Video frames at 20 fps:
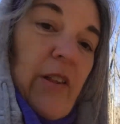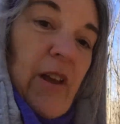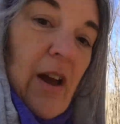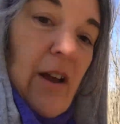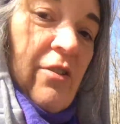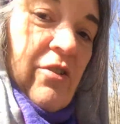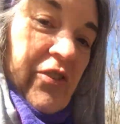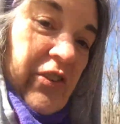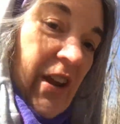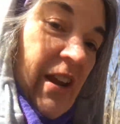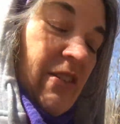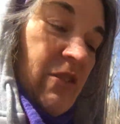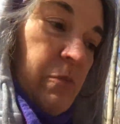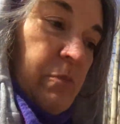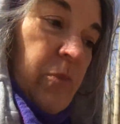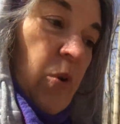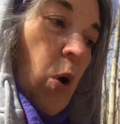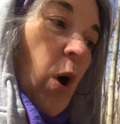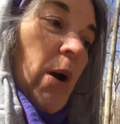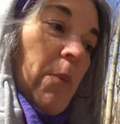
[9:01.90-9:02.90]
that understands
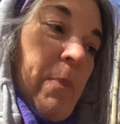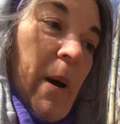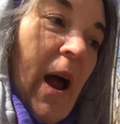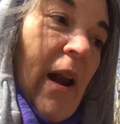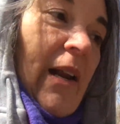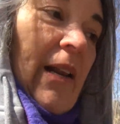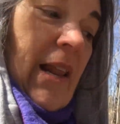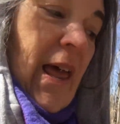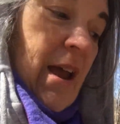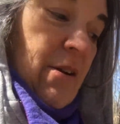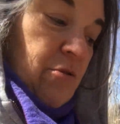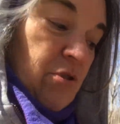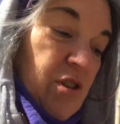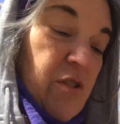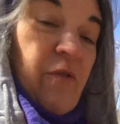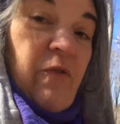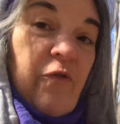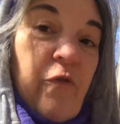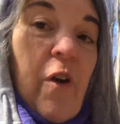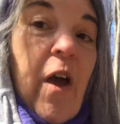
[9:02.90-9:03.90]
dog body language
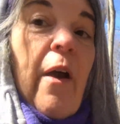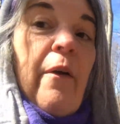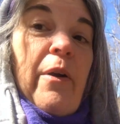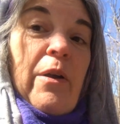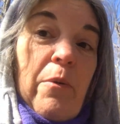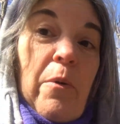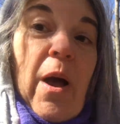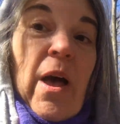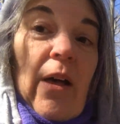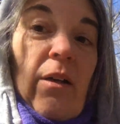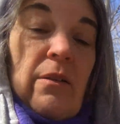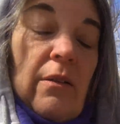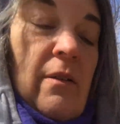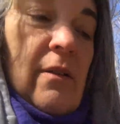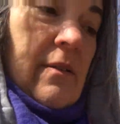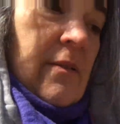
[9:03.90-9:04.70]
very well.